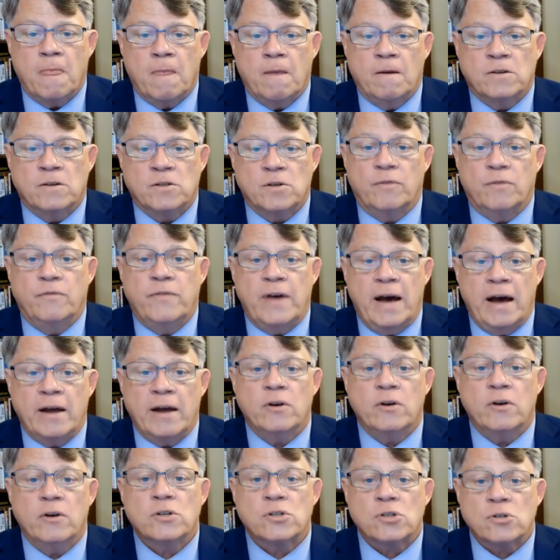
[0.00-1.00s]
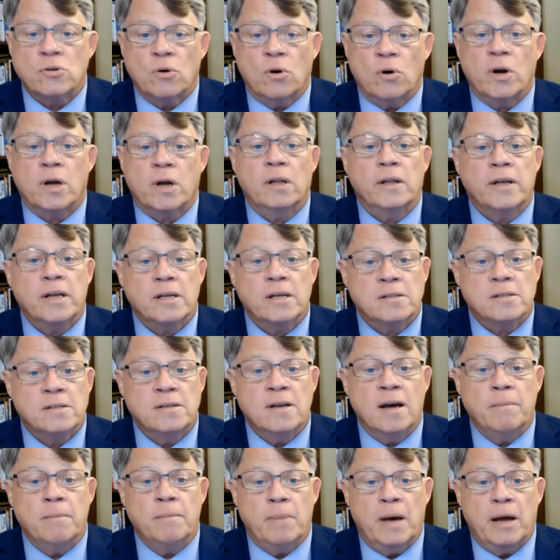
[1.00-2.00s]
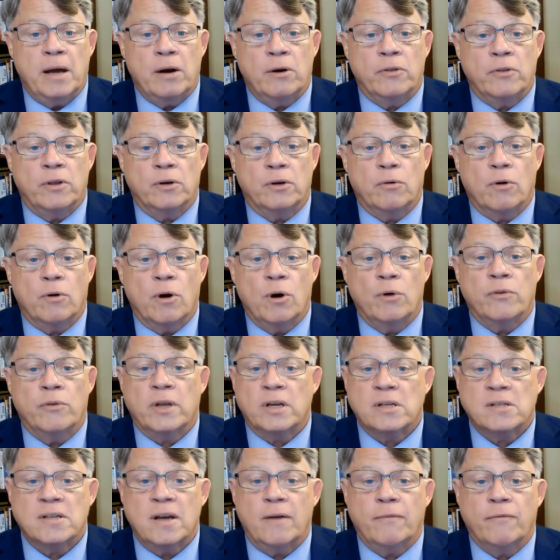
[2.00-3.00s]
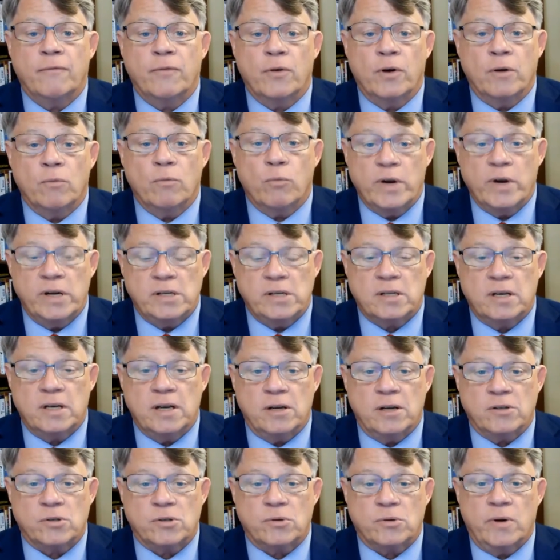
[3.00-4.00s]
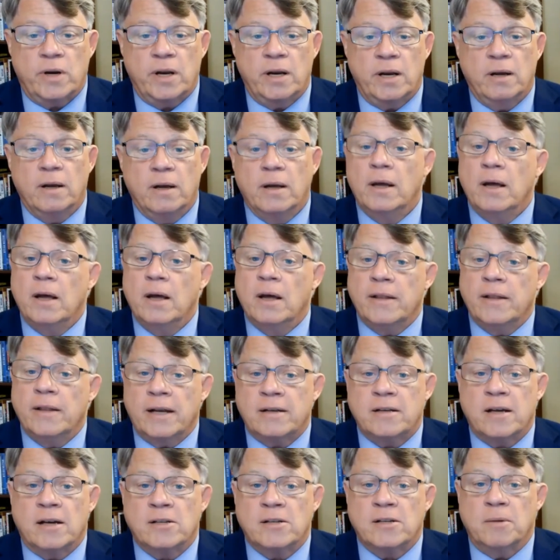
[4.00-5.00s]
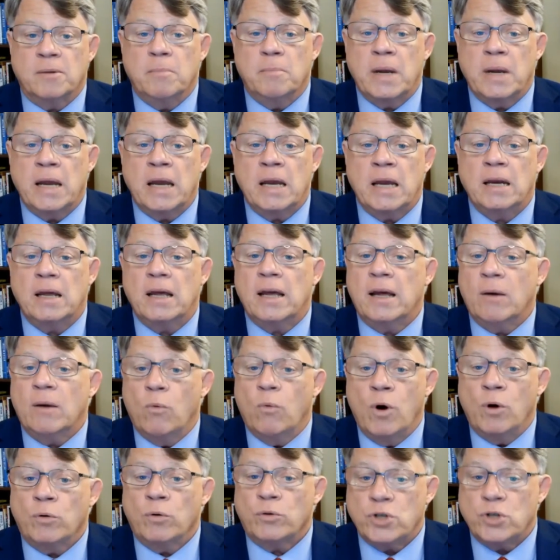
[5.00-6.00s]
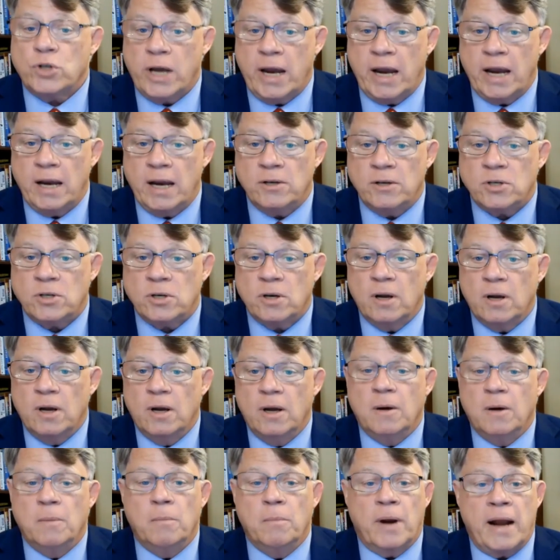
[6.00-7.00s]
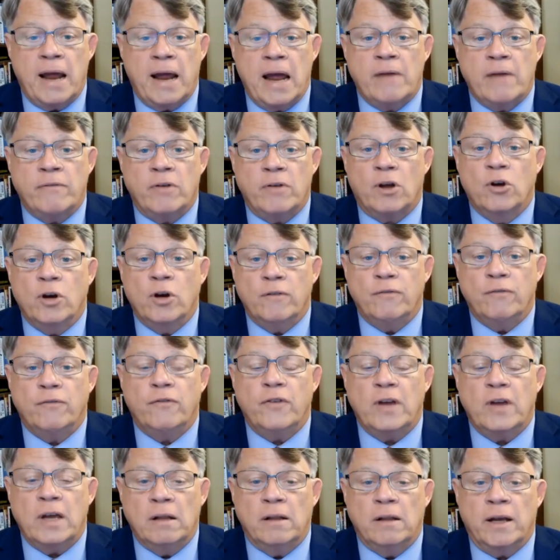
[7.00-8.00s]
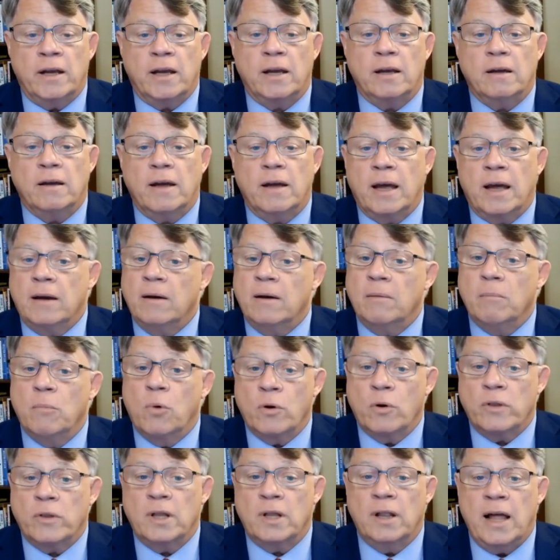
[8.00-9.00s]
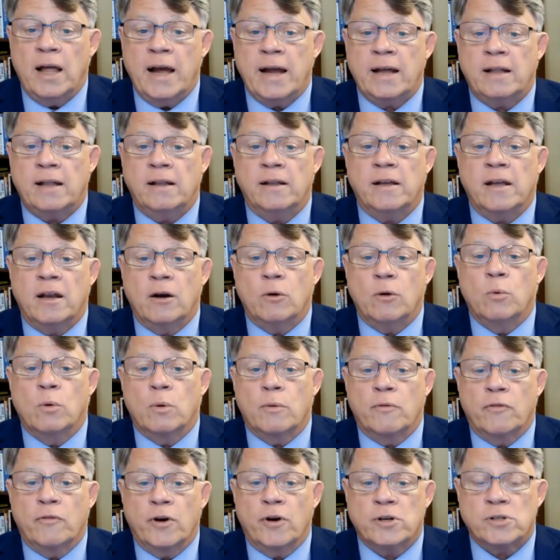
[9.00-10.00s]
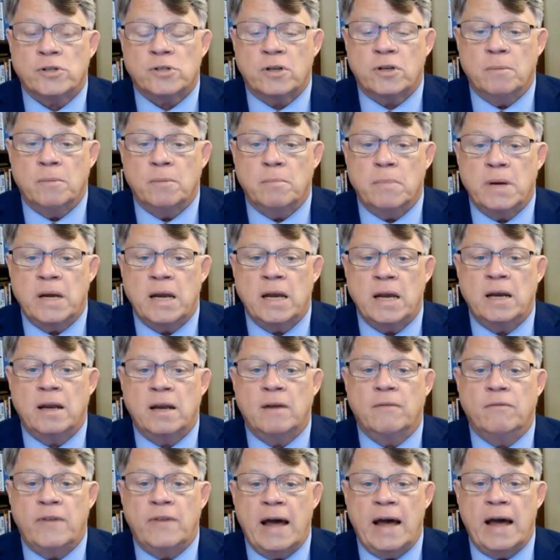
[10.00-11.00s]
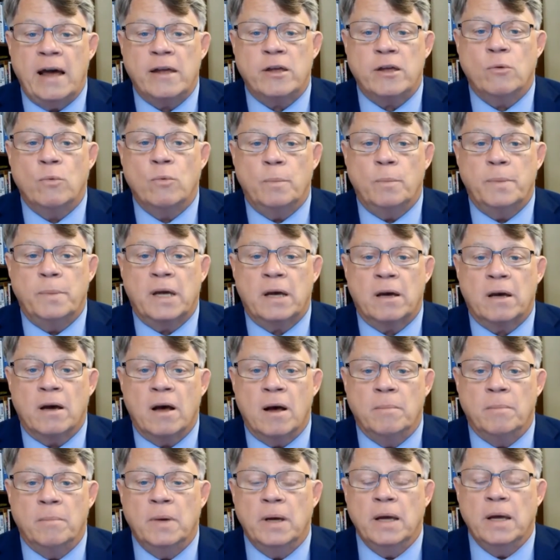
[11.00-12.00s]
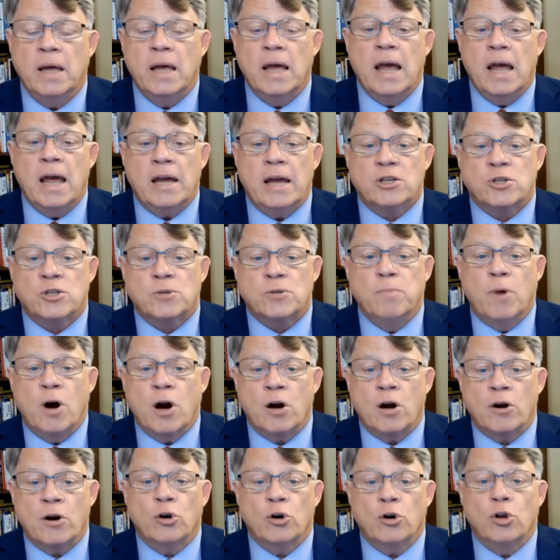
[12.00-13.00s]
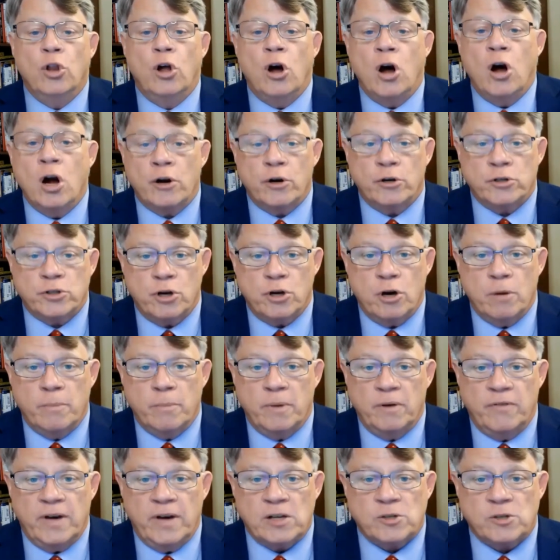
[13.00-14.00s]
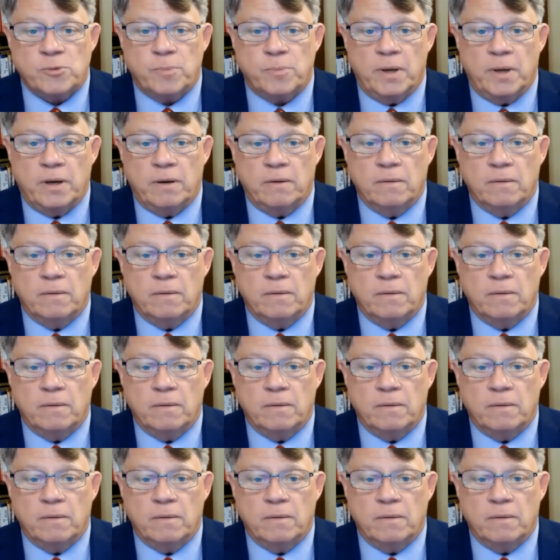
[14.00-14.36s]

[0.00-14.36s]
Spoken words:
So value historically has done better than growth, except for in recent history. That doesn't mean it won't change, but I have a good feeling, and more than likely it will reverse to the mean and value will become a smarter, longer-term investment